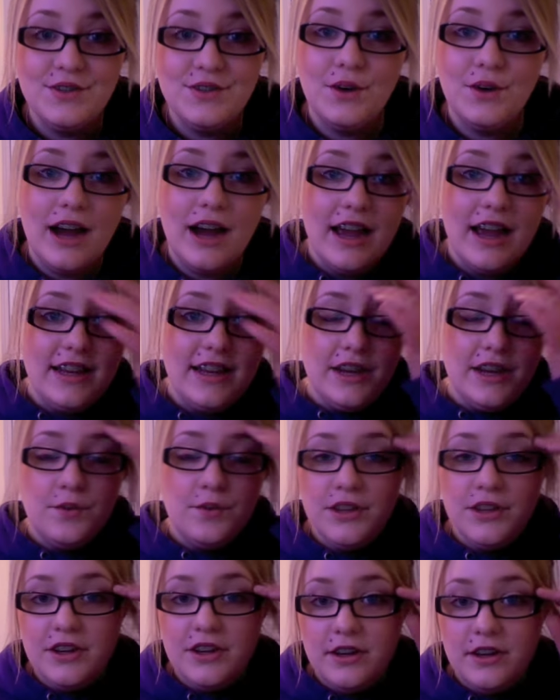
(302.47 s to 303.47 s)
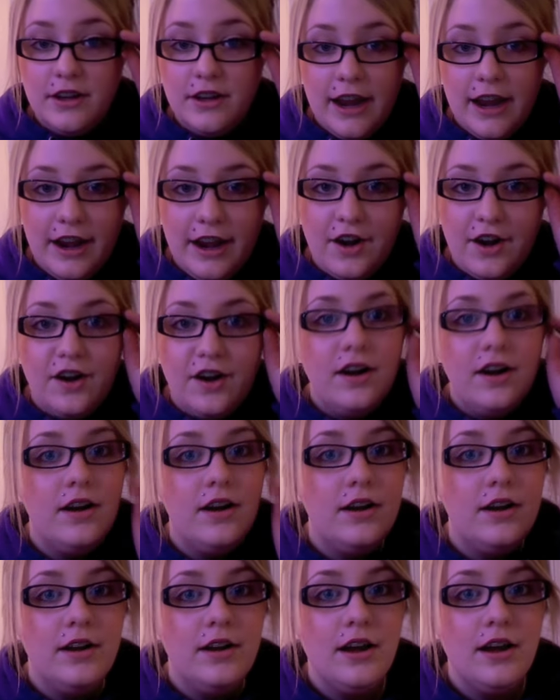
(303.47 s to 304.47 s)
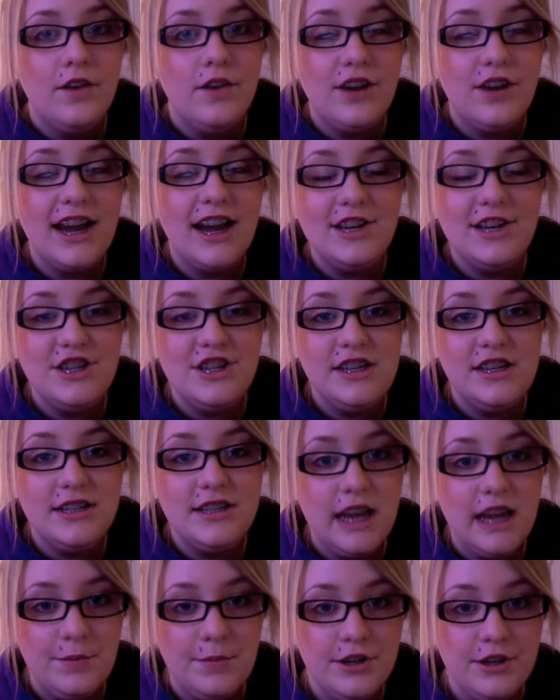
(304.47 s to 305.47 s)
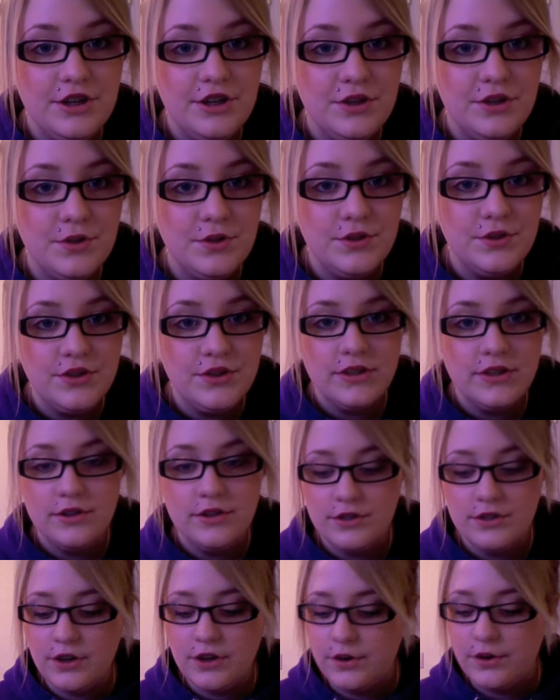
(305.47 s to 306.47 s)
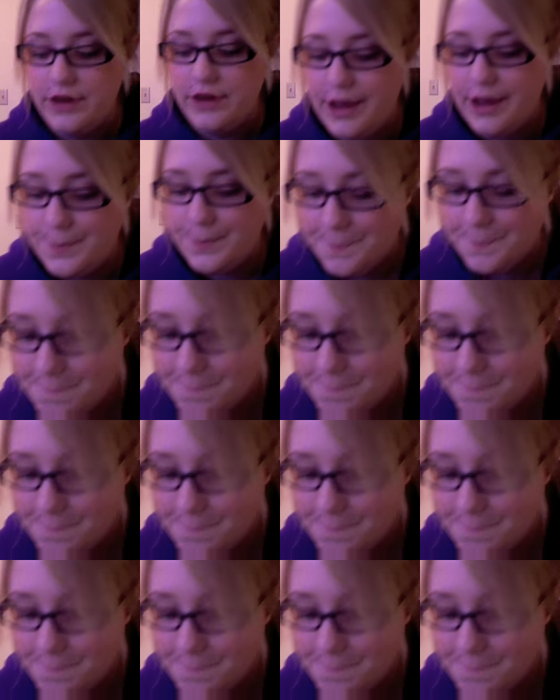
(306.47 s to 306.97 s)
so I take really good care of hygiene type issues, so yeah.